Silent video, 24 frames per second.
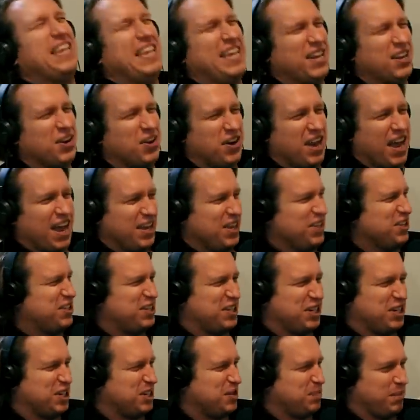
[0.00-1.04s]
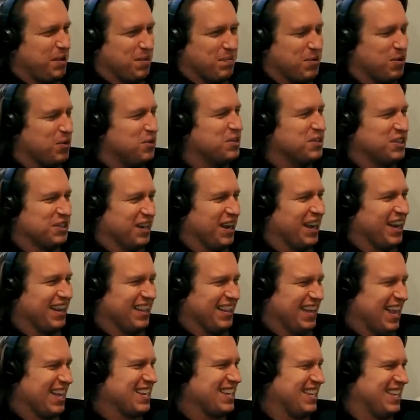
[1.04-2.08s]
the internet used to just be
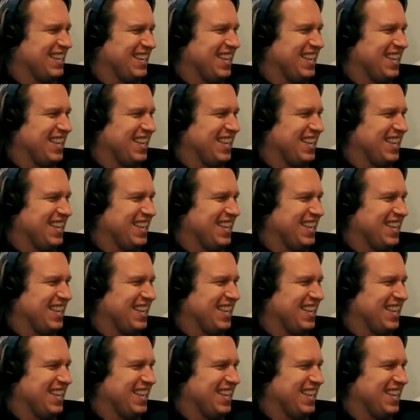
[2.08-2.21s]
moonshine. That